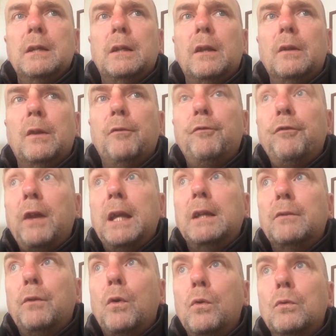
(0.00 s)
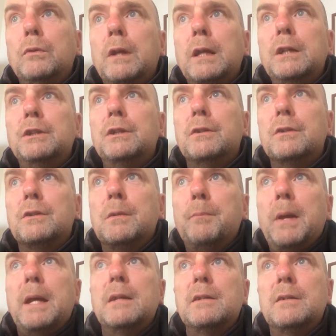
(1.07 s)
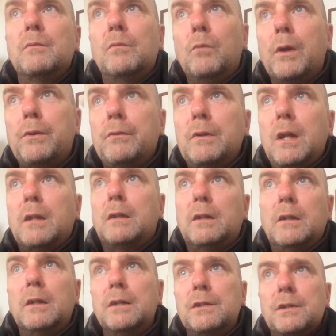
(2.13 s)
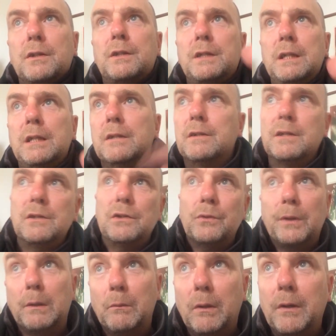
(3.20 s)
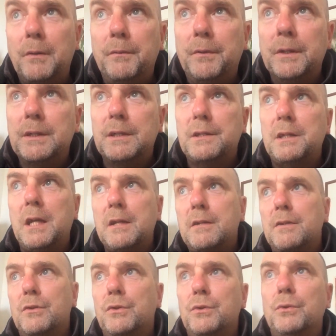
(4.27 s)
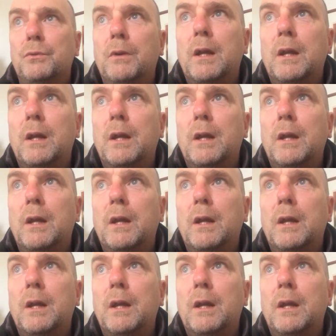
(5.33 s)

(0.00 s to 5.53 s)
The, the fate of whole nations depends on whether or not the guy succeeds in doing whatever it is he has to do,